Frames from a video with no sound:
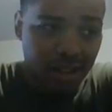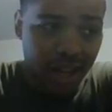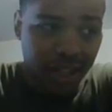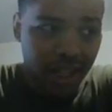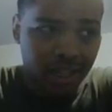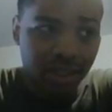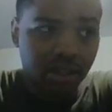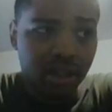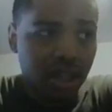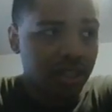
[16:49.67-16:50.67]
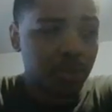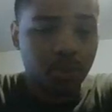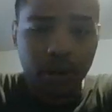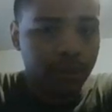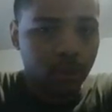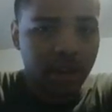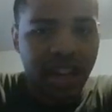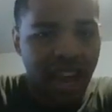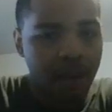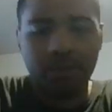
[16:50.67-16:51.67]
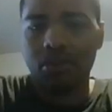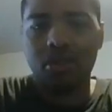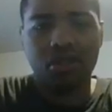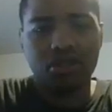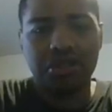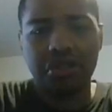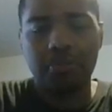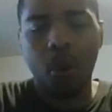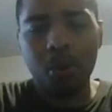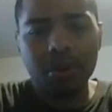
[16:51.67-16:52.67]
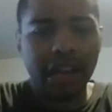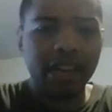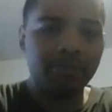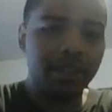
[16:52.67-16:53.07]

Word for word: again, it's a brief recap. The mobile game